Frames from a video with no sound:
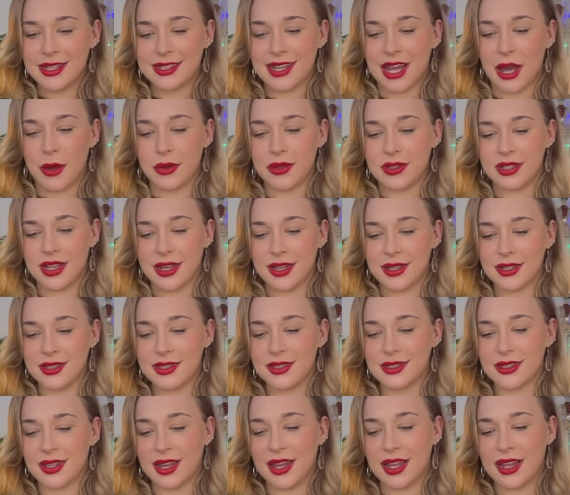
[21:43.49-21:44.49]

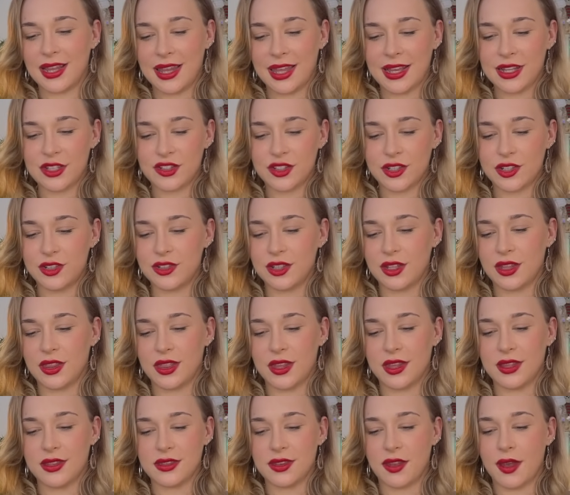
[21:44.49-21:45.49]
nowadays, and I like changing
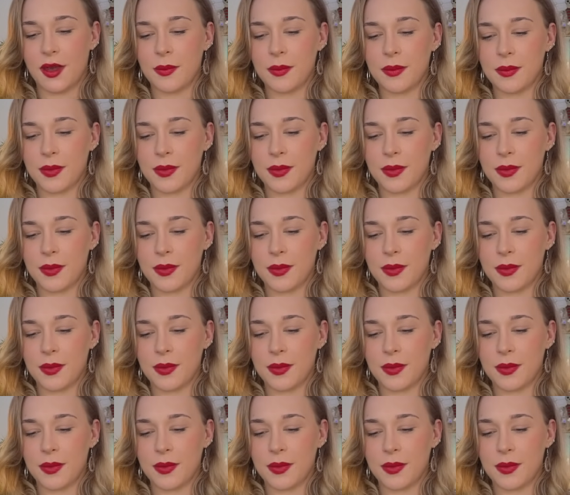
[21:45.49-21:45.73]
things up.